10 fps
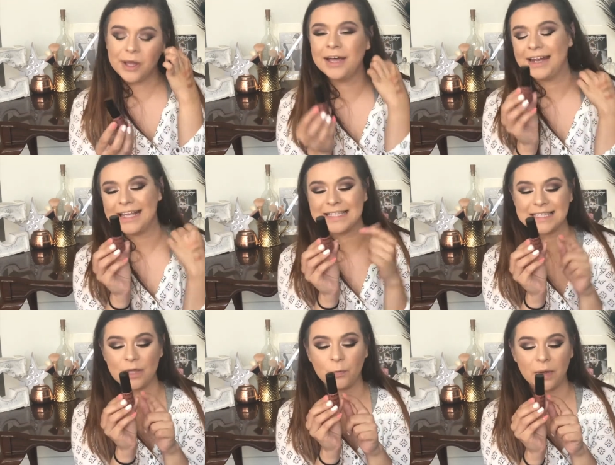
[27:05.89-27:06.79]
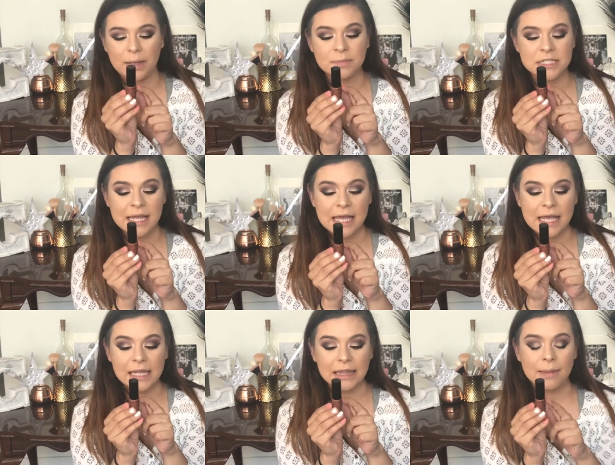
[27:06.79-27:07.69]
But it's the Whipped
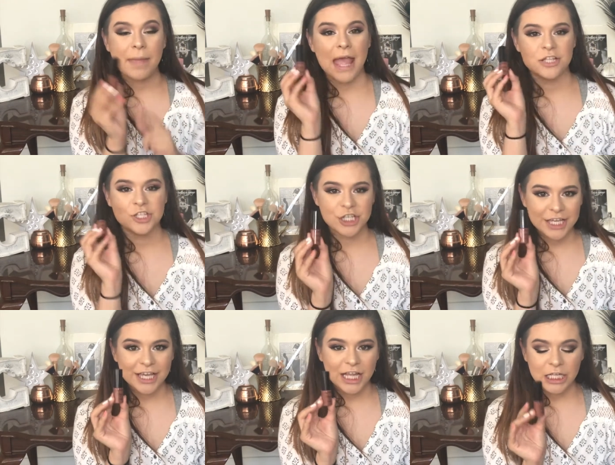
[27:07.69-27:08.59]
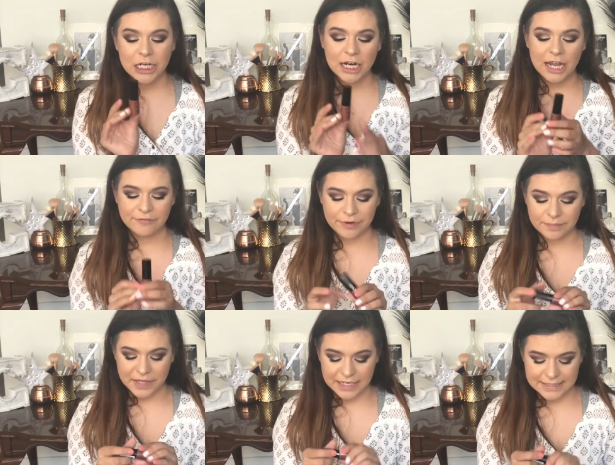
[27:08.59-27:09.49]
Lip and Cheek Color
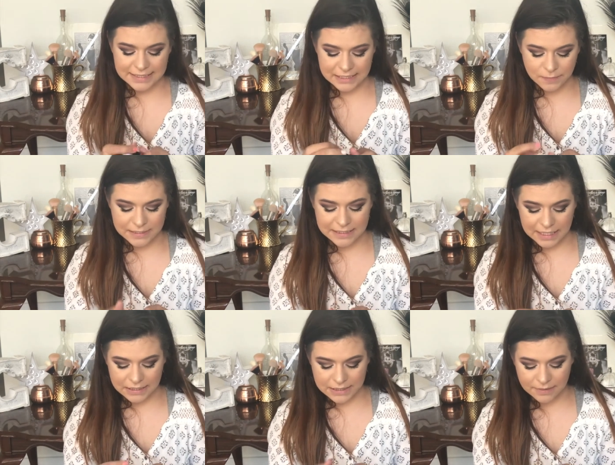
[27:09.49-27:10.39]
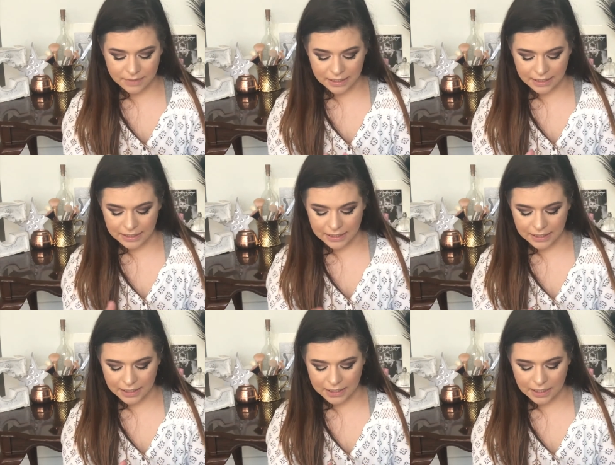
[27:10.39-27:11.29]
from NYX. This was sent to me
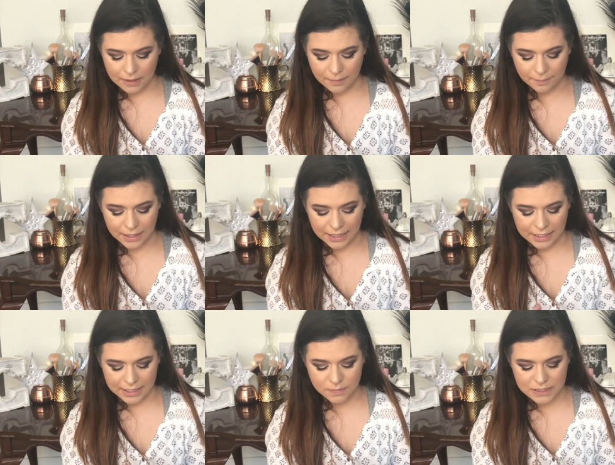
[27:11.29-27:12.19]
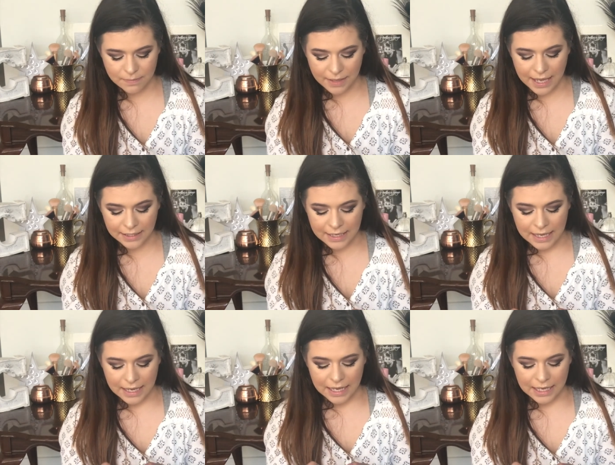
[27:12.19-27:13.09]
in my Ipsy bag
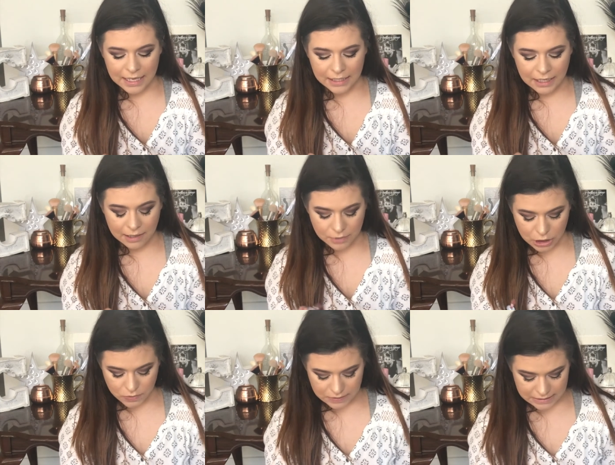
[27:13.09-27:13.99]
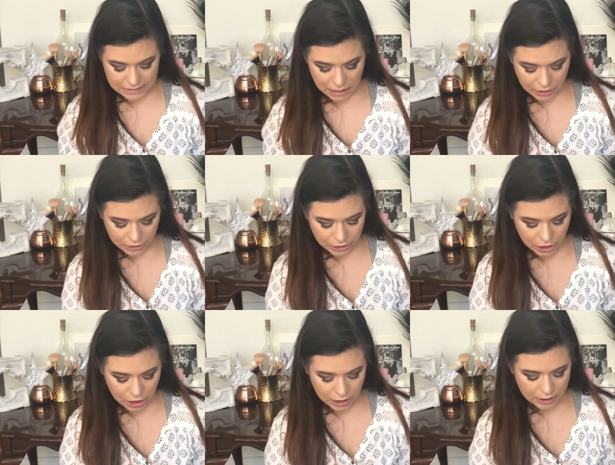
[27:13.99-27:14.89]
and I'm gonna use this color
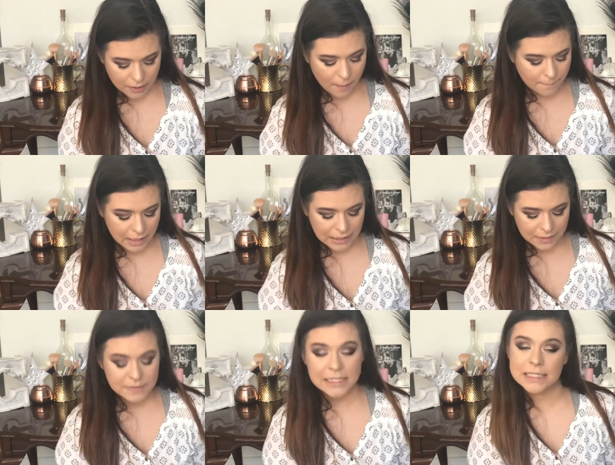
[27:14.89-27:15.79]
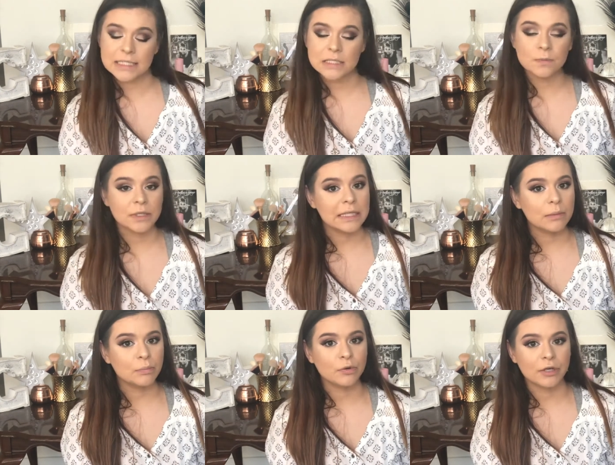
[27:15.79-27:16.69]
on my lips because it's a
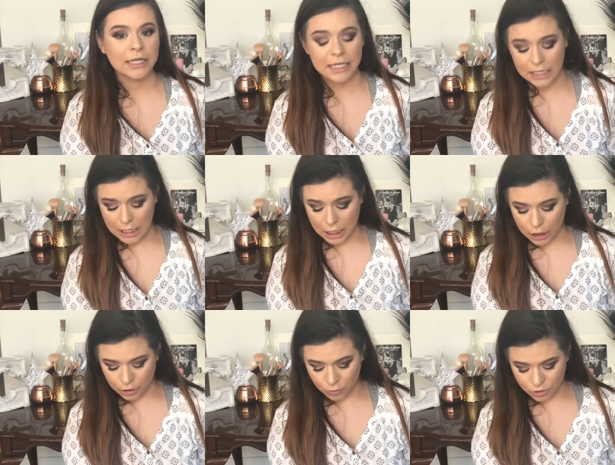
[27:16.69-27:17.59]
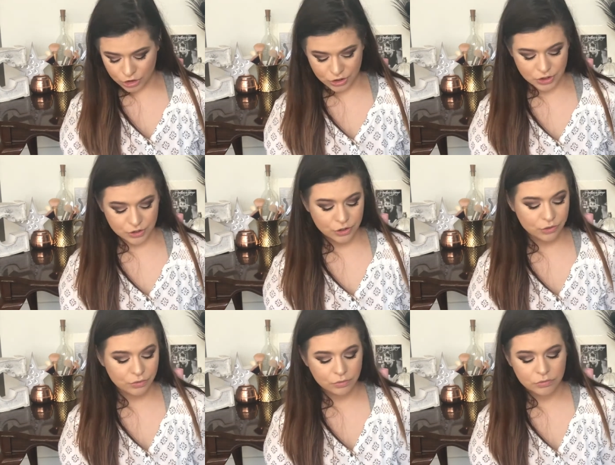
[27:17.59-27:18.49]
really pretty, gorgeous
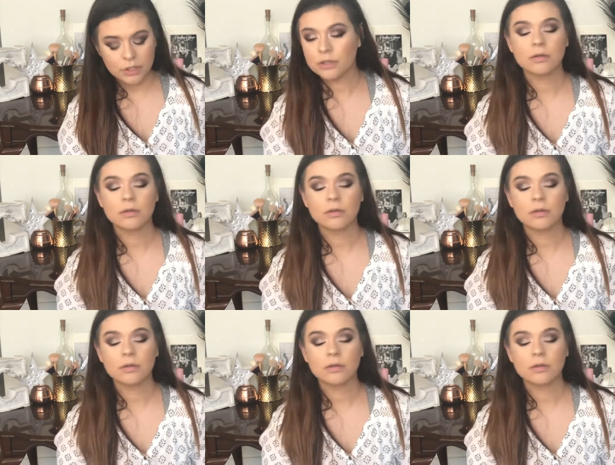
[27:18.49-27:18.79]
nude.